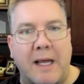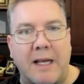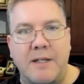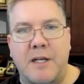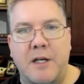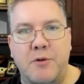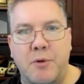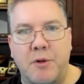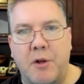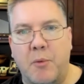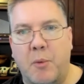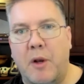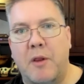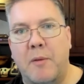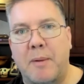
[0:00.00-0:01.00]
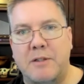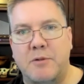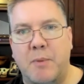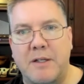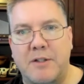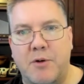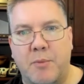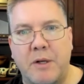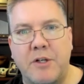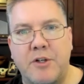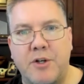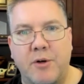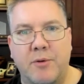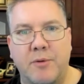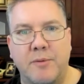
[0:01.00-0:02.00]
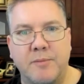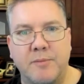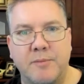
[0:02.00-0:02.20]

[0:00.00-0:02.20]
get in touch with you. What are the best ways to reach you?